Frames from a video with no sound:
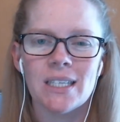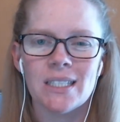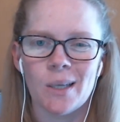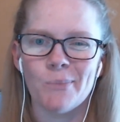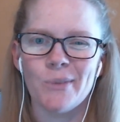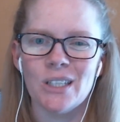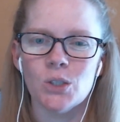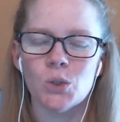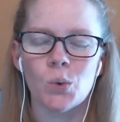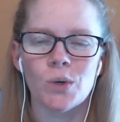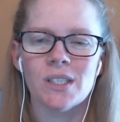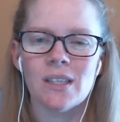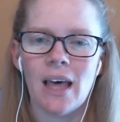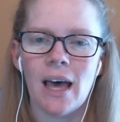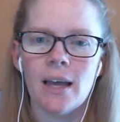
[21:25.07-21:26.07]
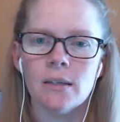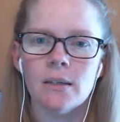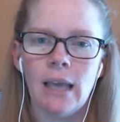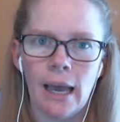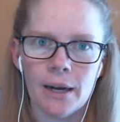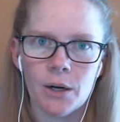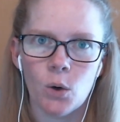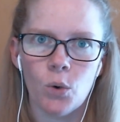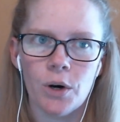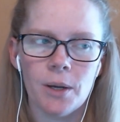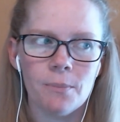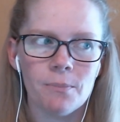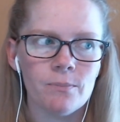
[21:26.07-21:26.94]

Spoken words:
something towards that category.